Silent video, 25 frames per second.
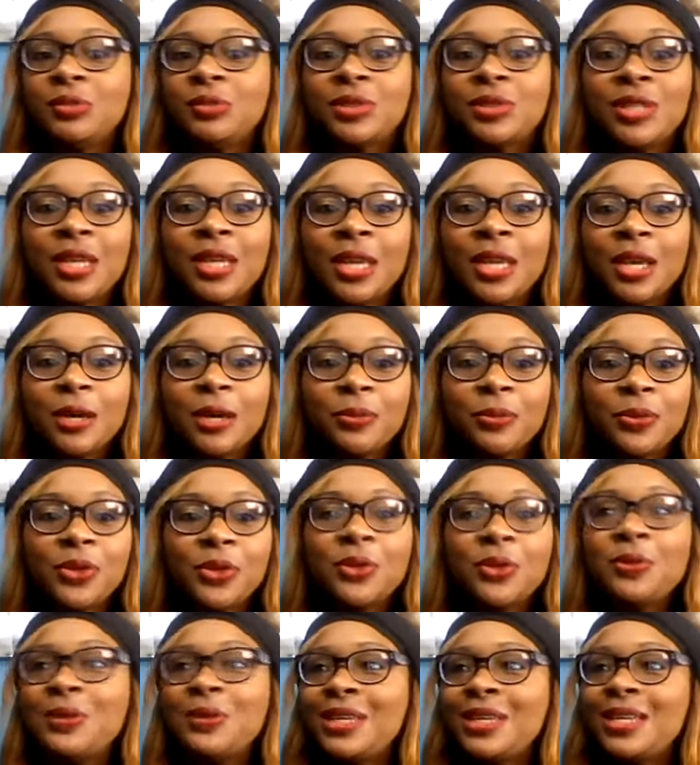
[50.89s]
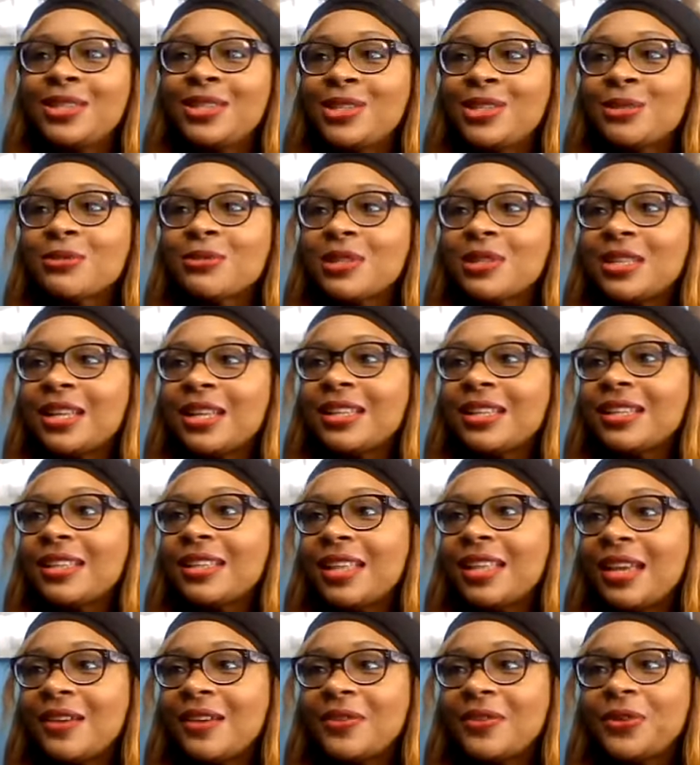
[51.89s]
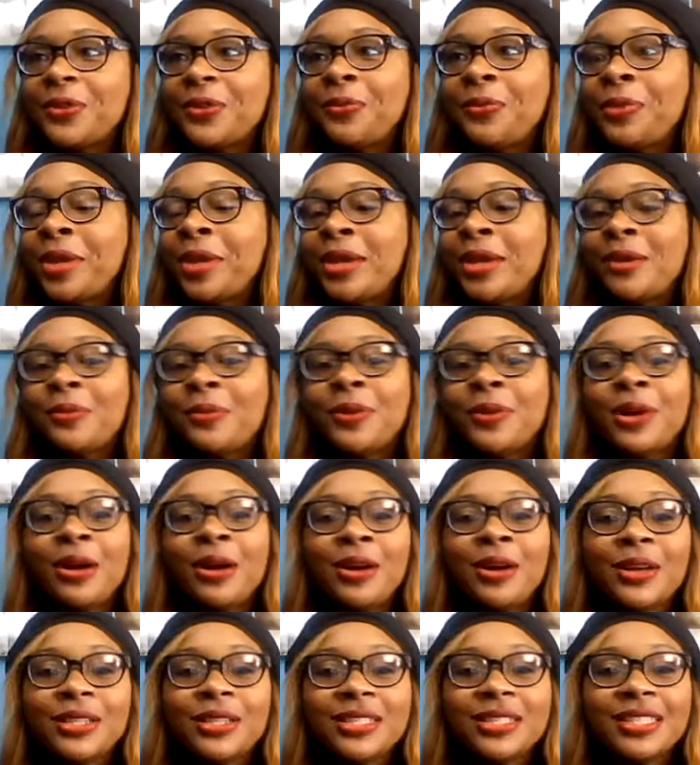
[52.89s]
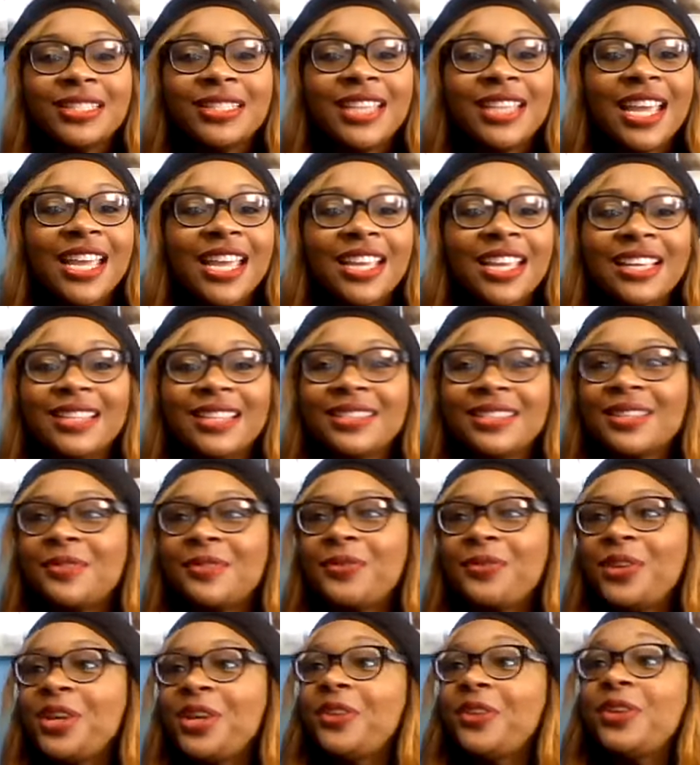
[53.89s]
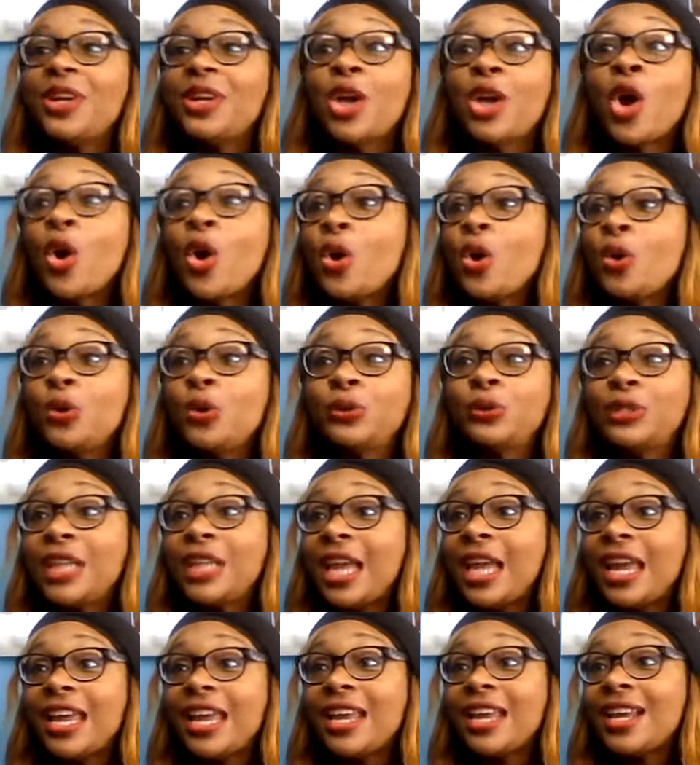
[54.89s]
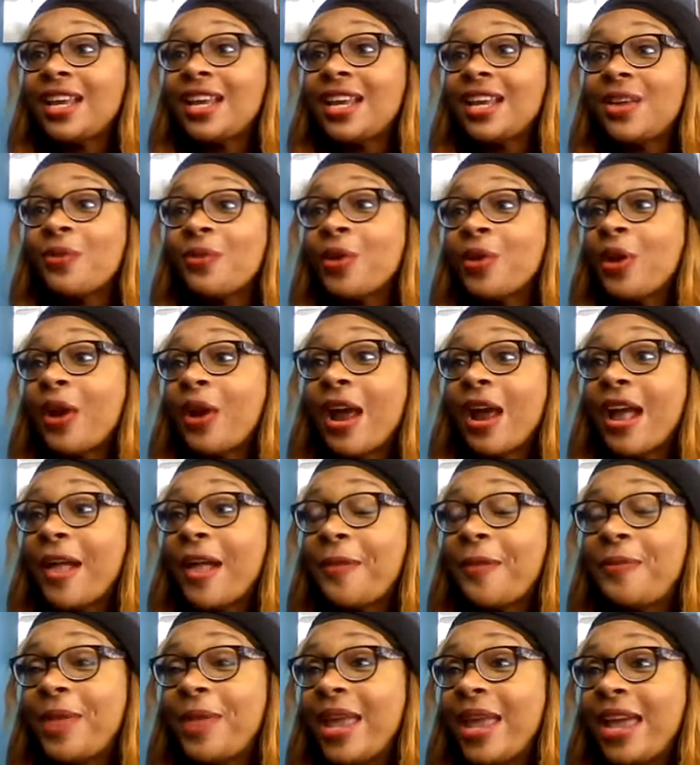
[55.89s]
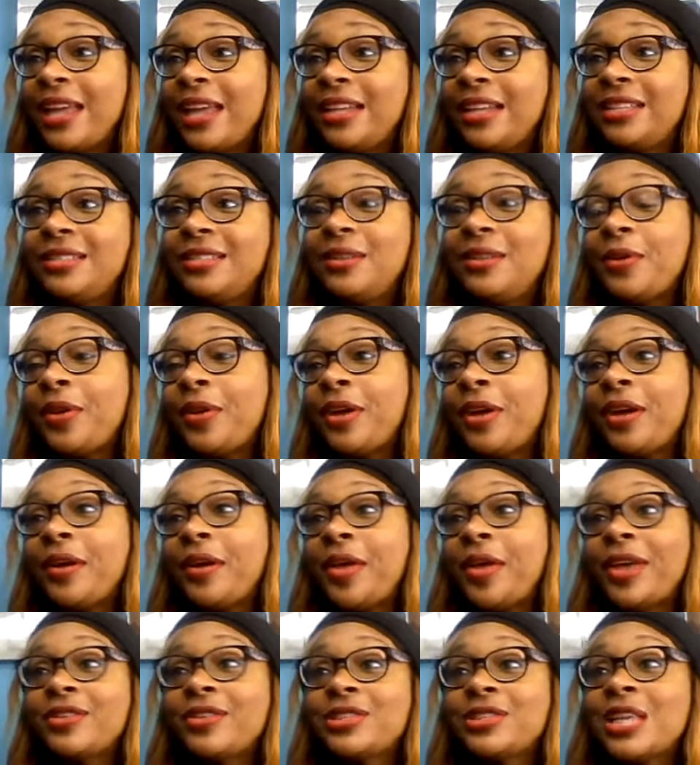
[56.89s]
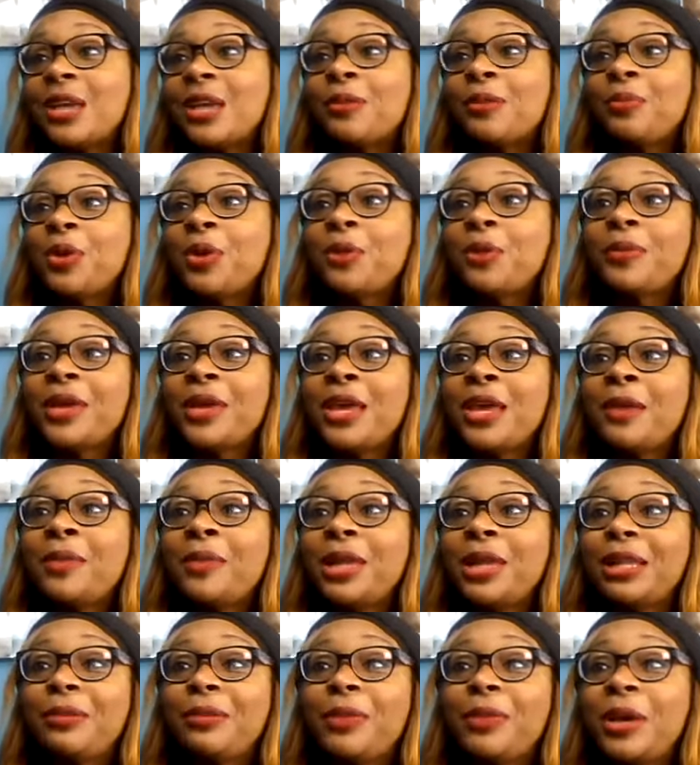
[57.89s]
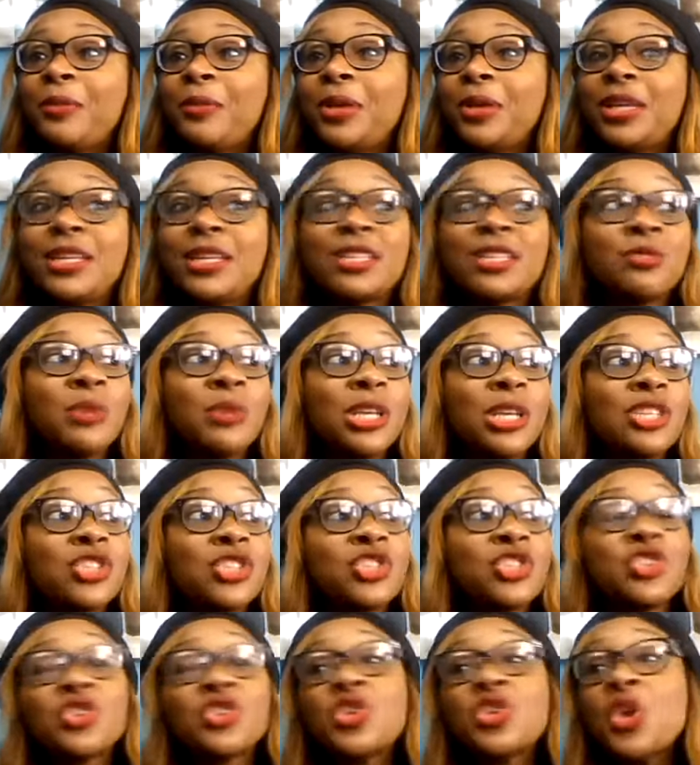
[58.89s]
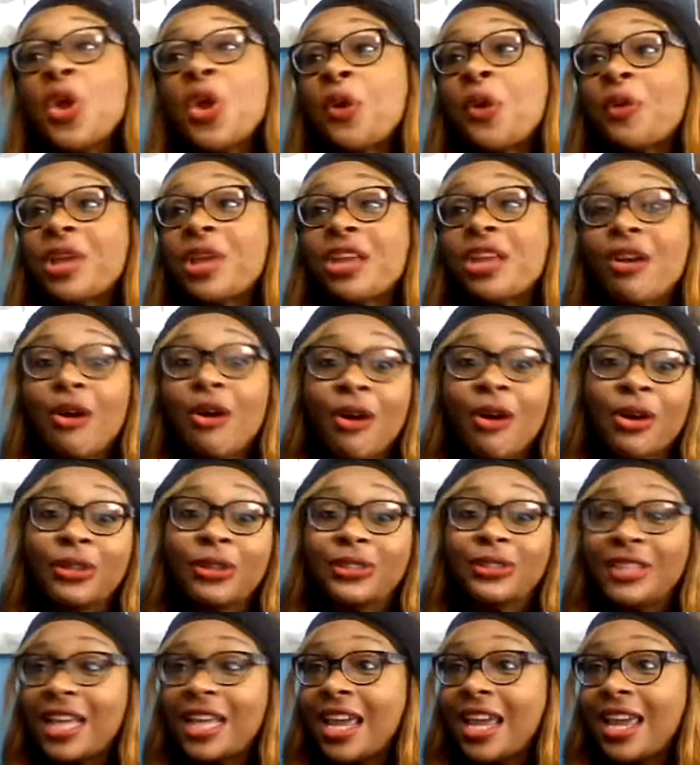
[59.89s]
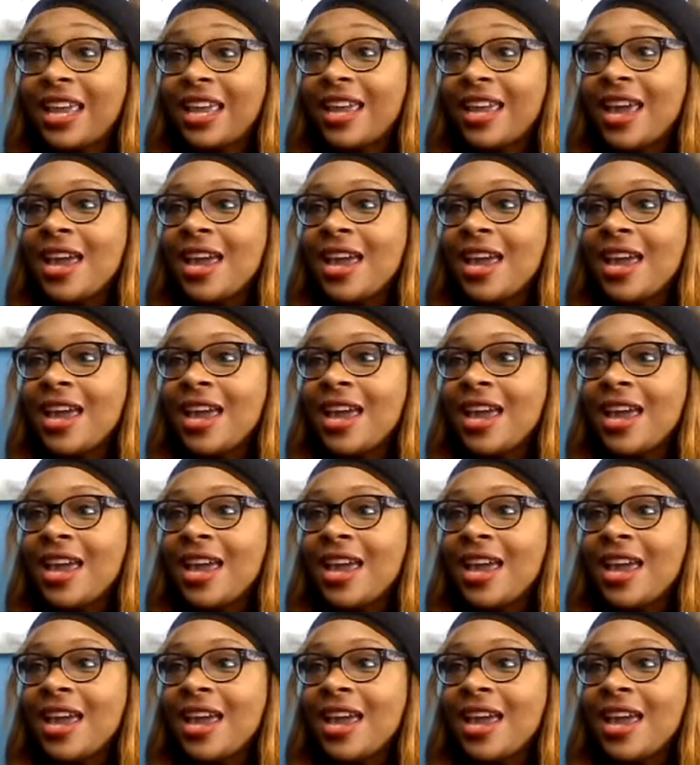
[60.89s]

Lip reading: help you get to another level. Well, on today is a very cold day where I'm at, and outside of Birmingham, Alabama, it's been snowing all day.